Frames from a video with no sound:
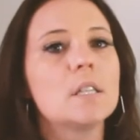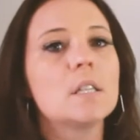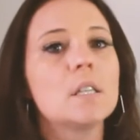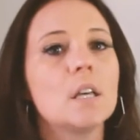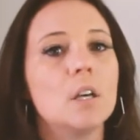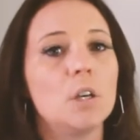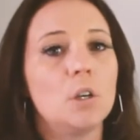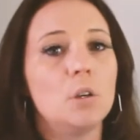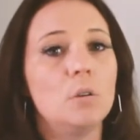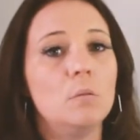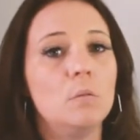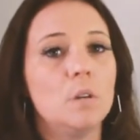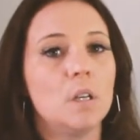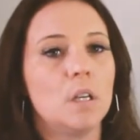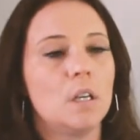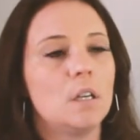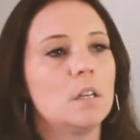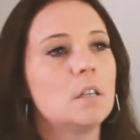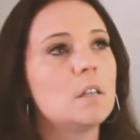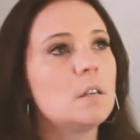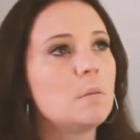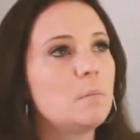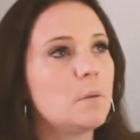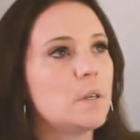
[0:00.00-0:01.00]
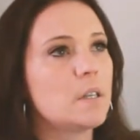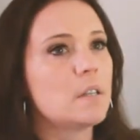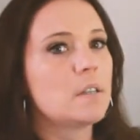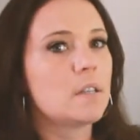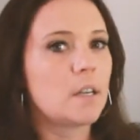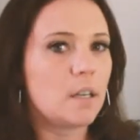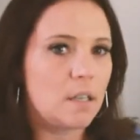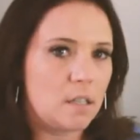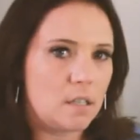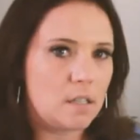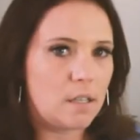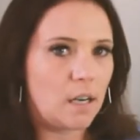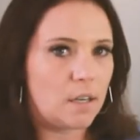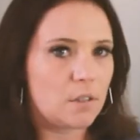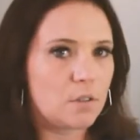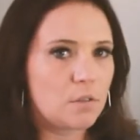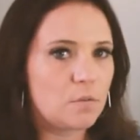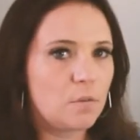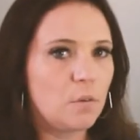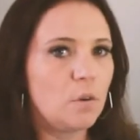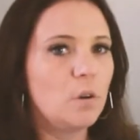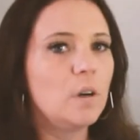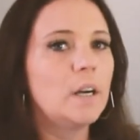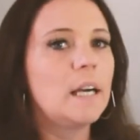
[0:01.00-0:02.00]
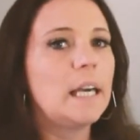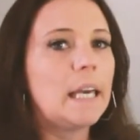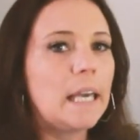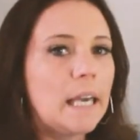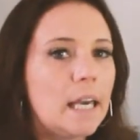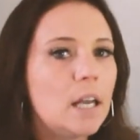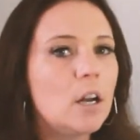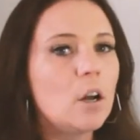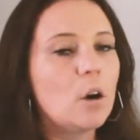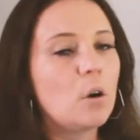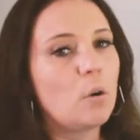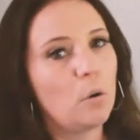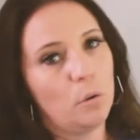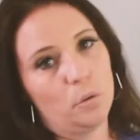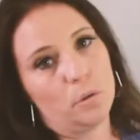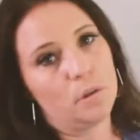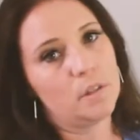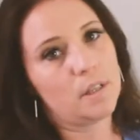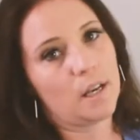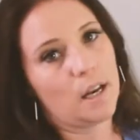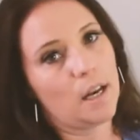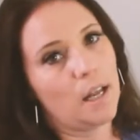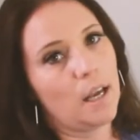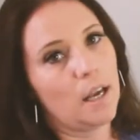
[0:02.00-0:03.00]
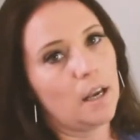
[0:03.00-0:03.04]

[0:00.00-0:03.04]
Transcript: that you need to be successful in a goal setting